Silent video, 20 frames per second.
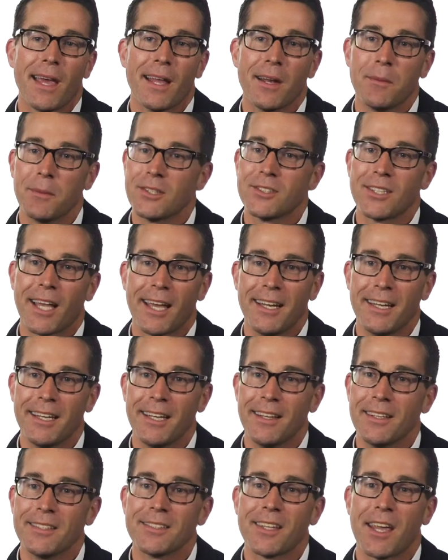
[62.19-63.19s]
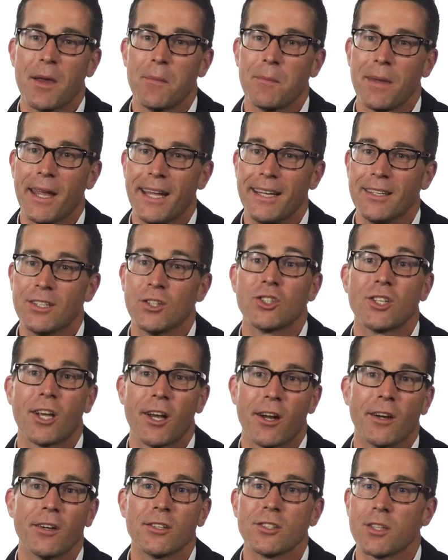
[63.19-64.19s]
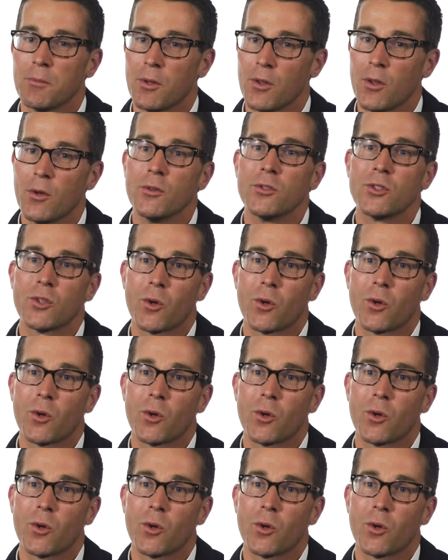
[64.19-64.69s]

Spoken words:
And I'm excited in this campaign to share some of those